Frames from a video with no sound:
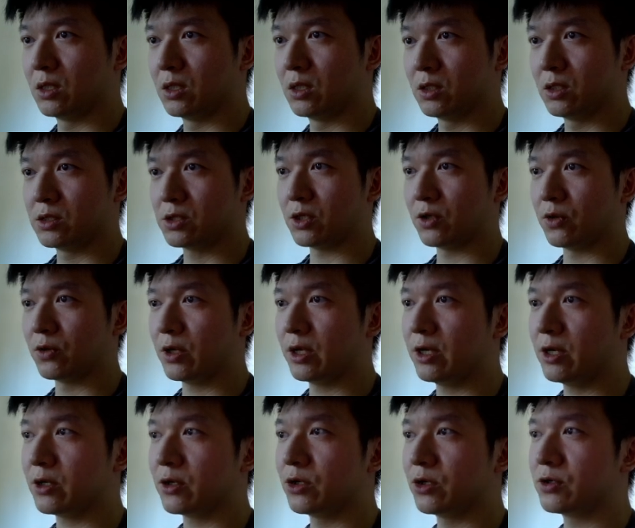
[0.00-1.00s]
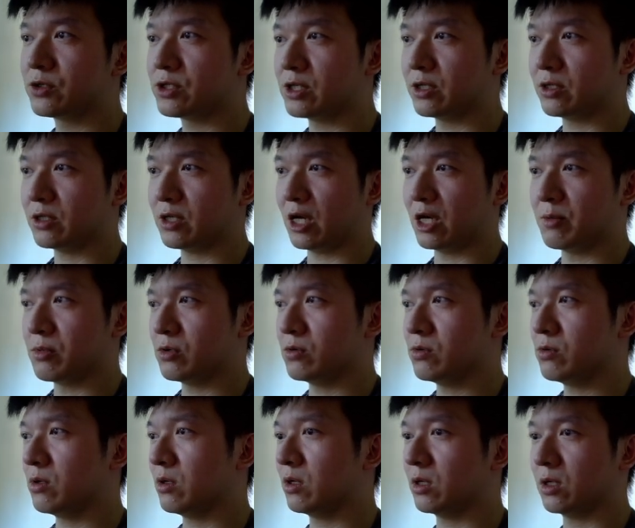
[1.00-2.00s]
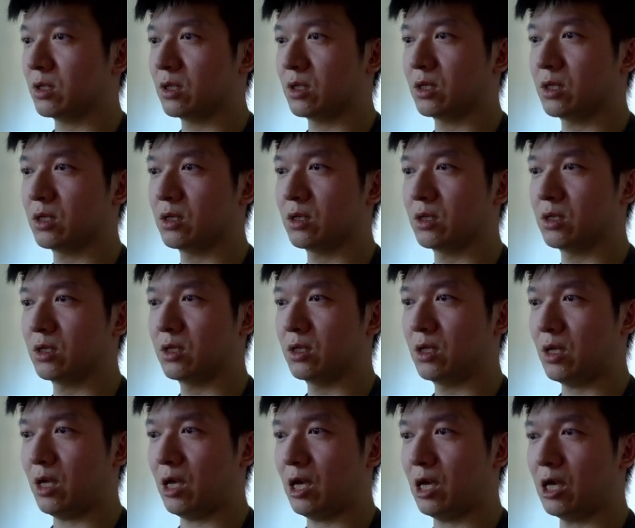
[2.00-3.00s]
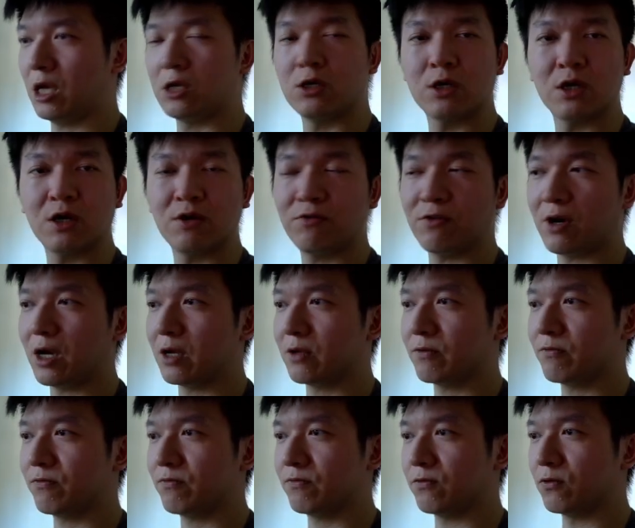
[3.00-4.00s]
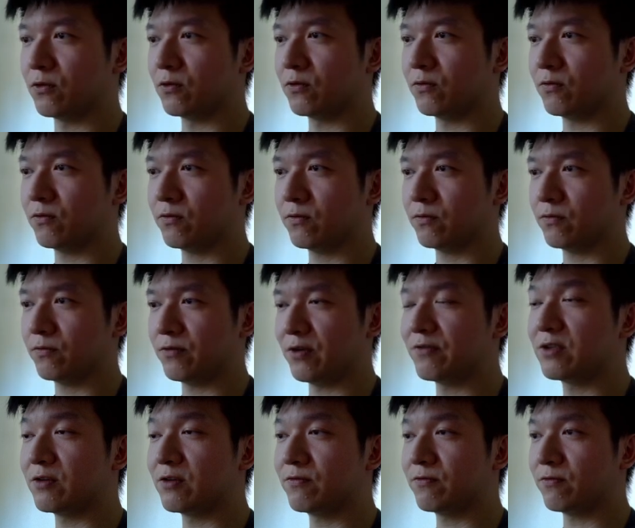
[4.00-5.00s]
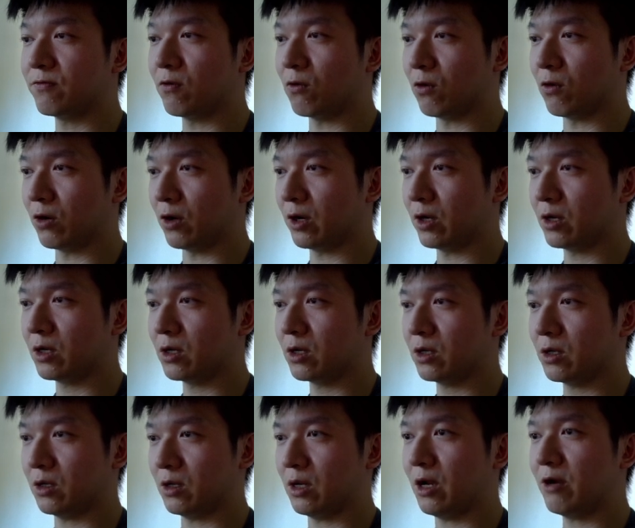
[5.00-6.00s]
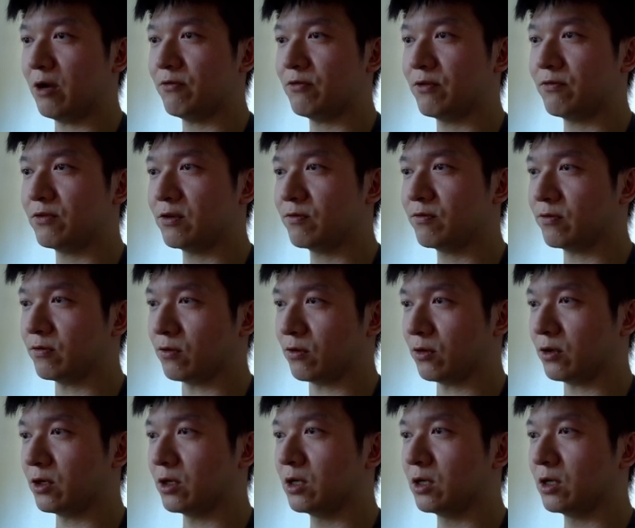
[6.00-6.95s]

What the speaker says: So here you see a table, and you're gonna find 54. All right, 54.